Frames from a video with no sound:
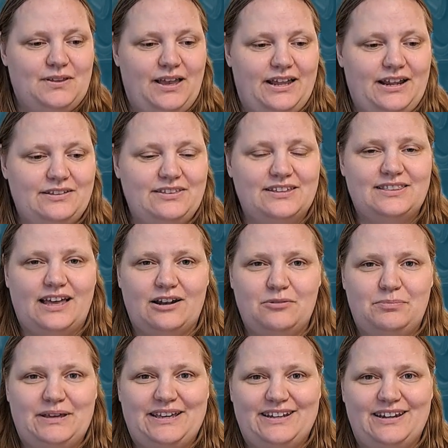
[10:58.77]
And I think
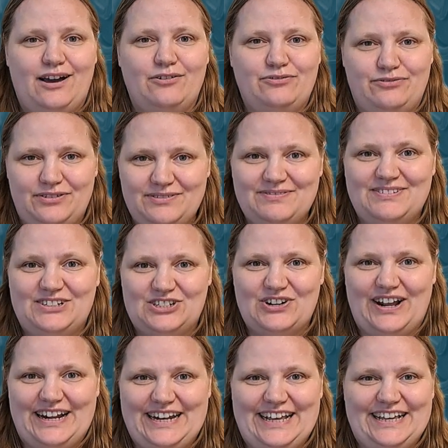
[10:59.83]
that'll be enough
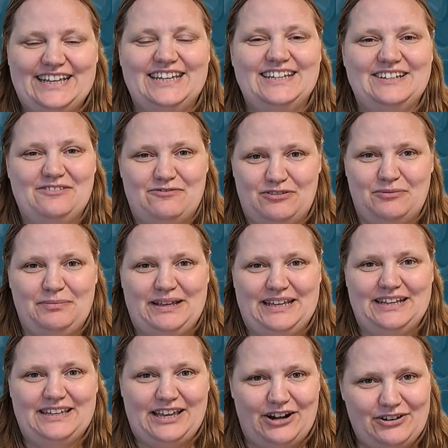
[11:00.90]
training for
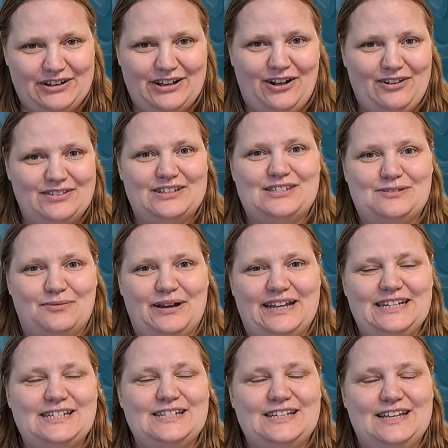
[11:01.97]
me, carrying all this
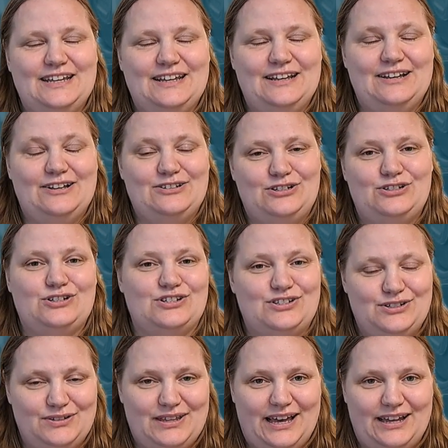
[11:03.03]
weight, to just
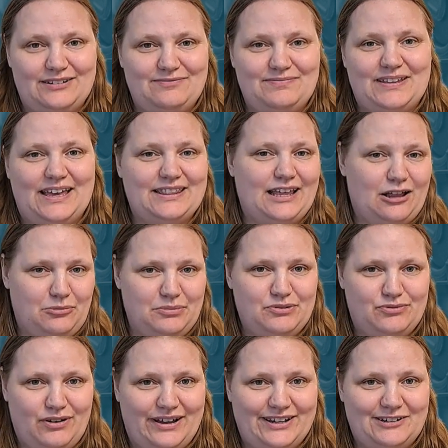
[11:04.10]
do that, and that'll be
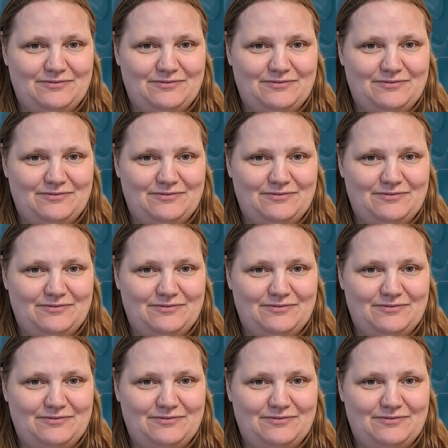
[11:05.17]
fine.